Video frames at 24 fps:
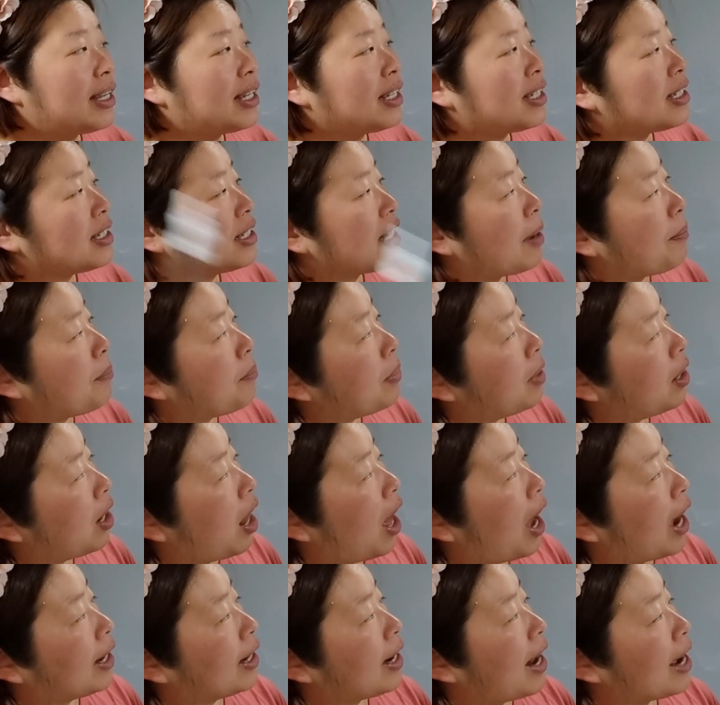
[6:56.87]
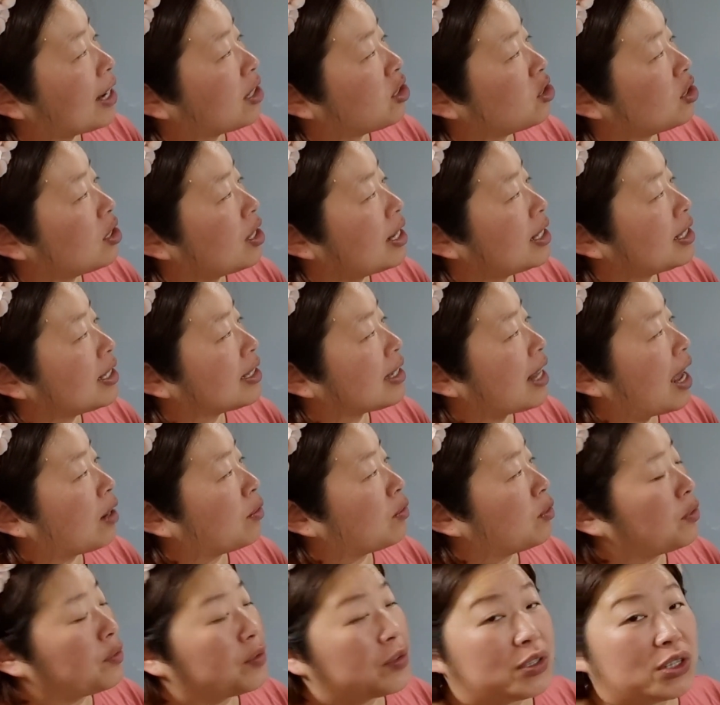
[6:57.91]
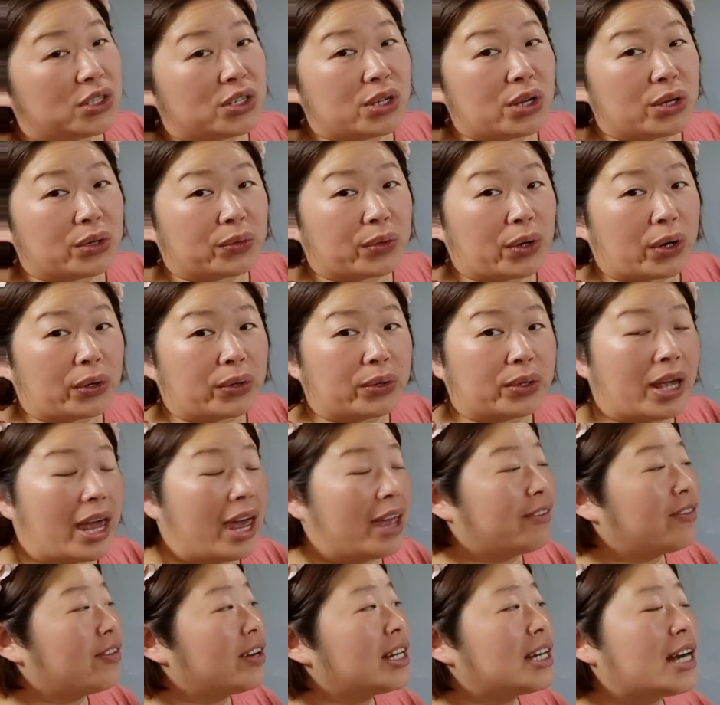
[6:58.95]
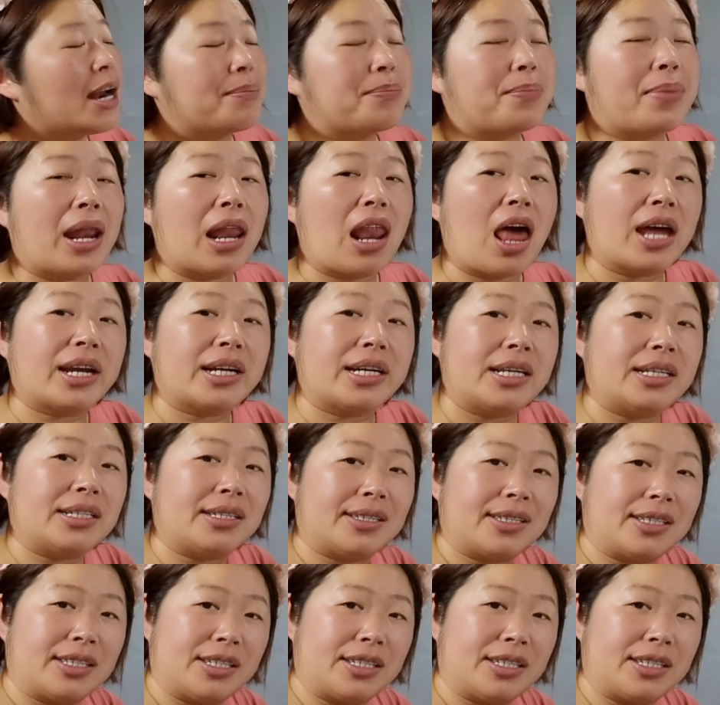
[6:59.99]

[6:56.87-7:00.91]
this number line actually starts with 0. Every number line is